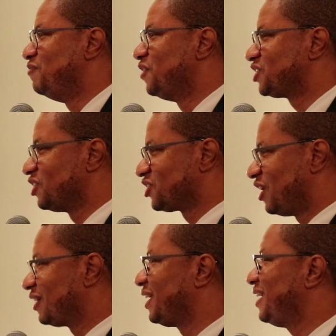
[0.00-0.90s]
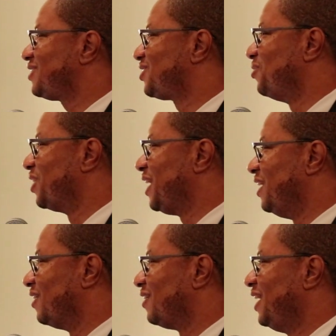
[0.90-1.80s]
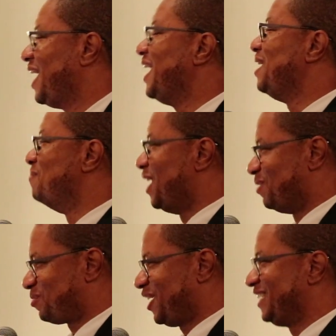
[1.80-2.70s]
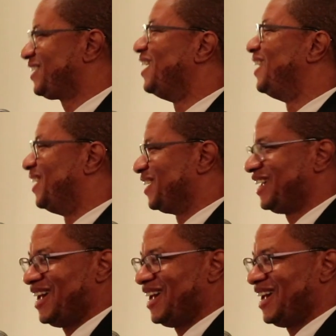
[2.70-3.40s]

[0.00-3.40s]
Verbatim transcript: visitors and our guests who are here. Amen. Praise God.